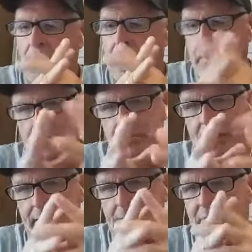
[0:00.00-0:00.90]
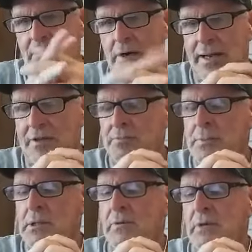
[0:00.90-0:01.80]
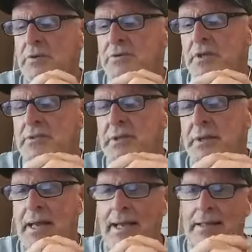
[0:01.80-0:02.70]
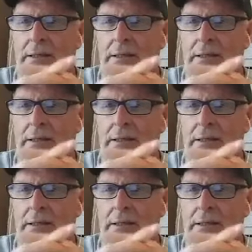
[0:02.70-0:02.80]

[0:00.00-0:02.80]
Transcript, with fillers: And then we try to have our last meal around 6 at night.